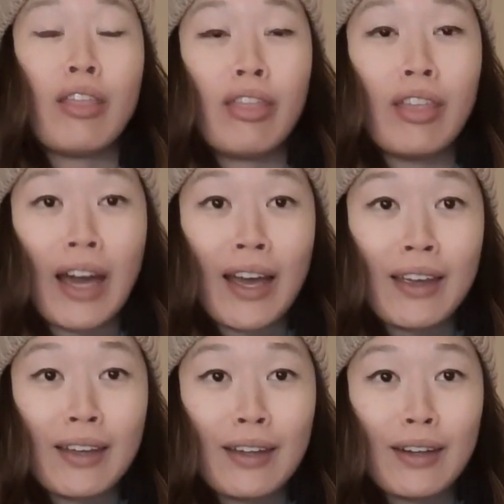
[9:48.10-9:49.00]
that
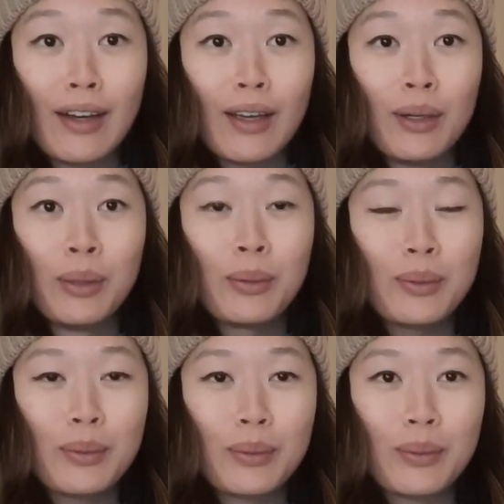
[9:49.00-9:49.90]

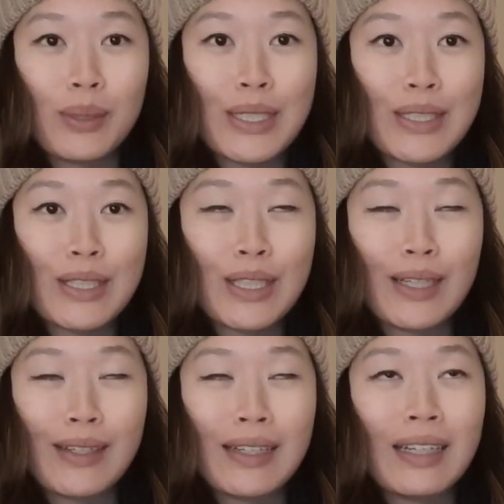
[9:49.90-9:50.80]
was
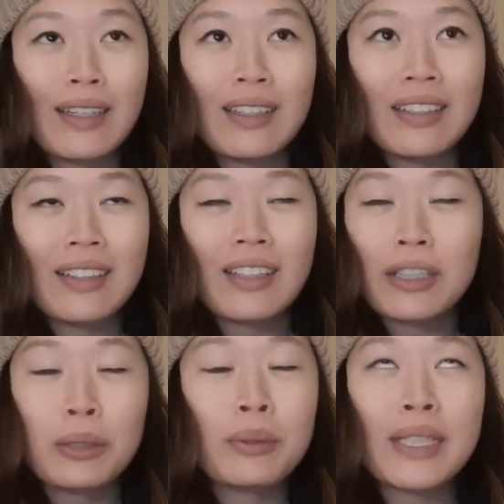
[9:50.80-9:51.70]
a
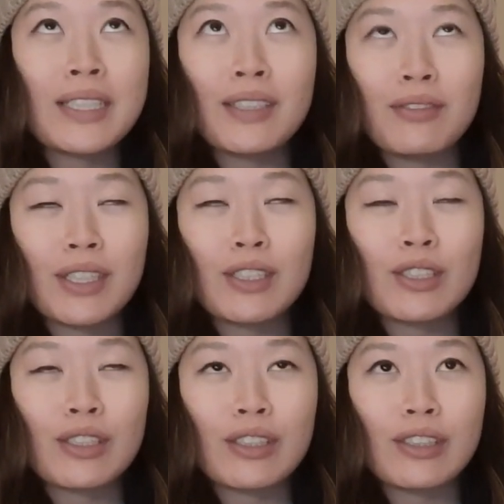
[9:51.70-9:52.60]
crazy
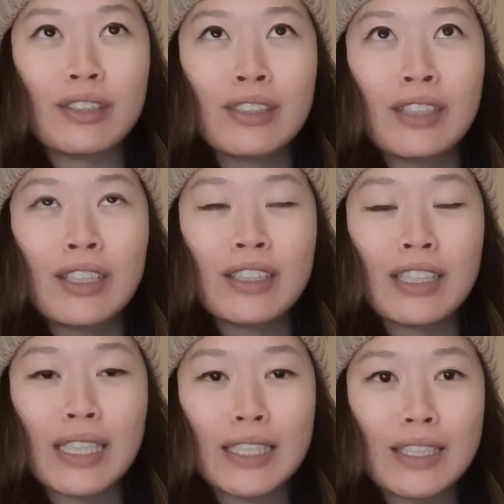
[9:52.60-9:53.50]
adventure
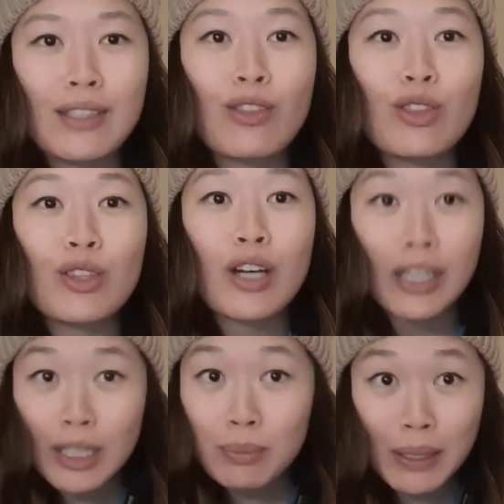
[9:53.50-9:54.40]
that I did
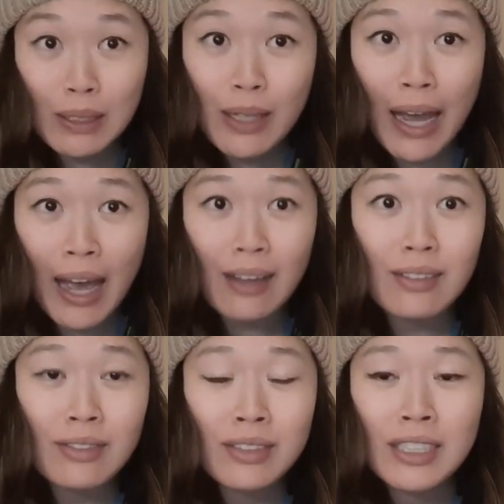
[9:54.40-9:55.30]
not expect to have